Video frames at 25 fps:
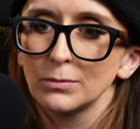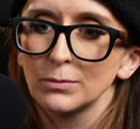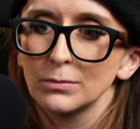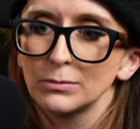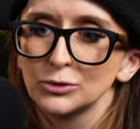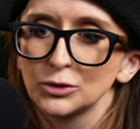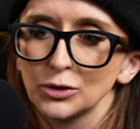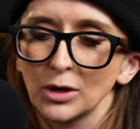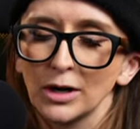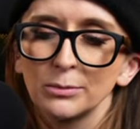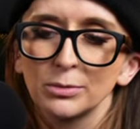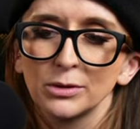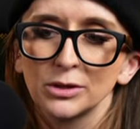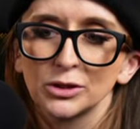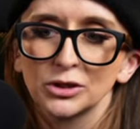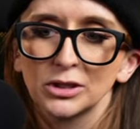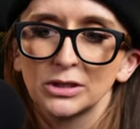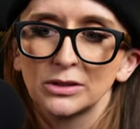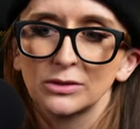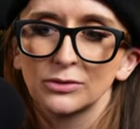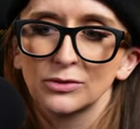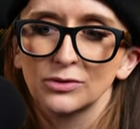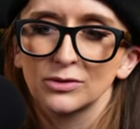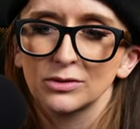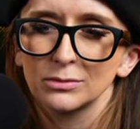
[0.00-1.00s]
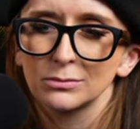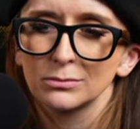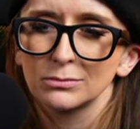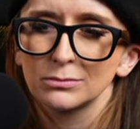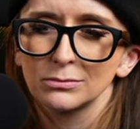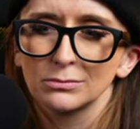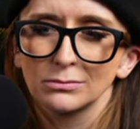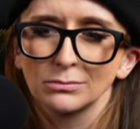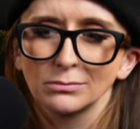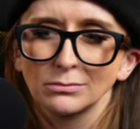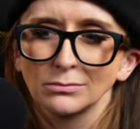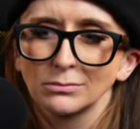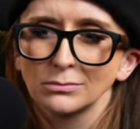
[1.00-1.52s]
dry brushing
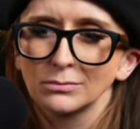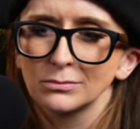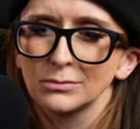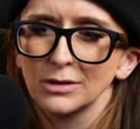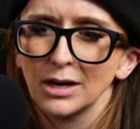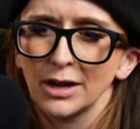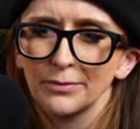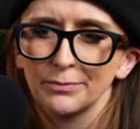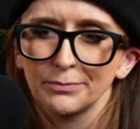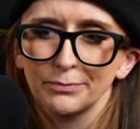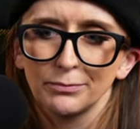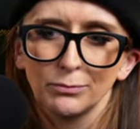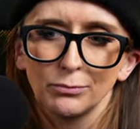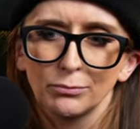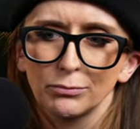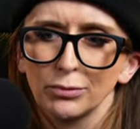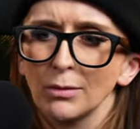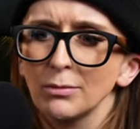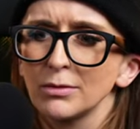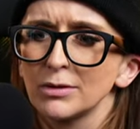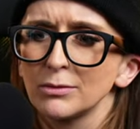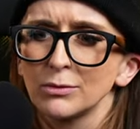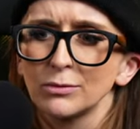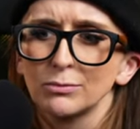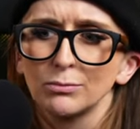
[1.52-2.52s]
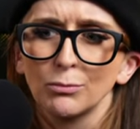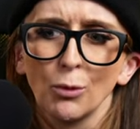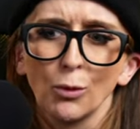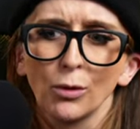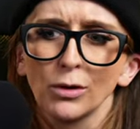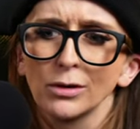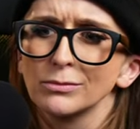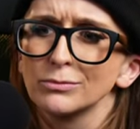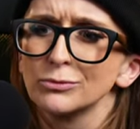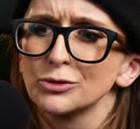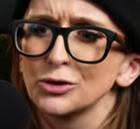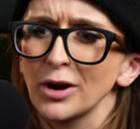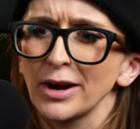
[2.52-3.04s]
some probably with more
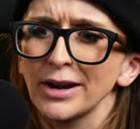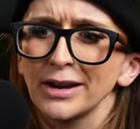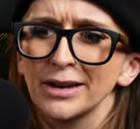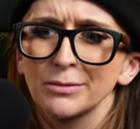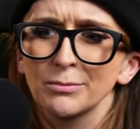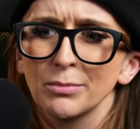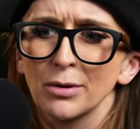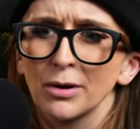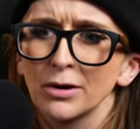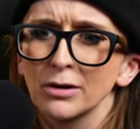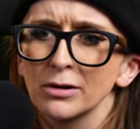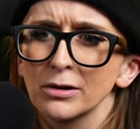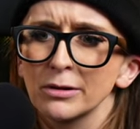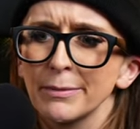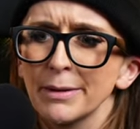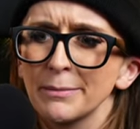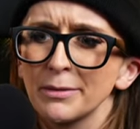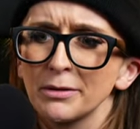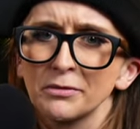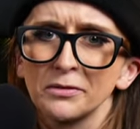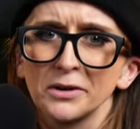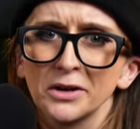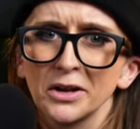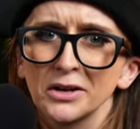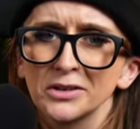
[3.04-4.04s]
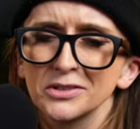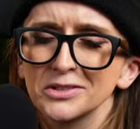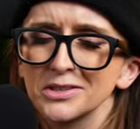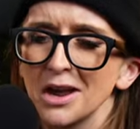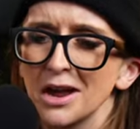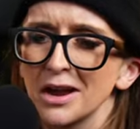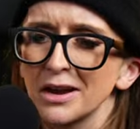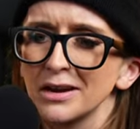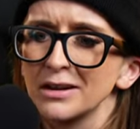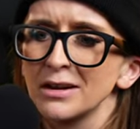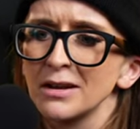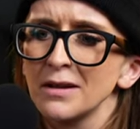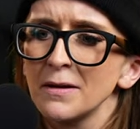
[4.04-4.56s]
dryad bark, maybe Rhinox
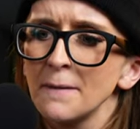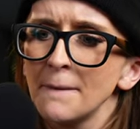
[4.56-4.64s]
hide.